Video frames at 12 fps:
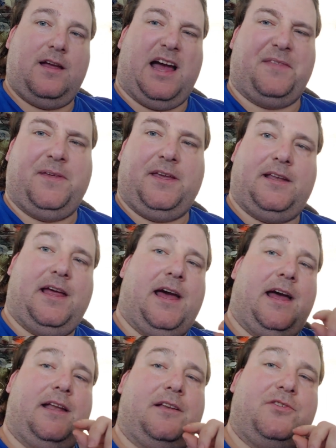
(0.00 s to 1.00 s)
I think it
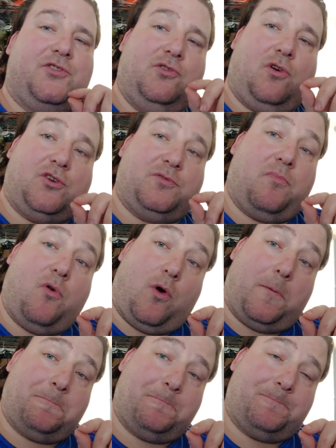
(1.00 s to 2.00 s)
had too large a bore,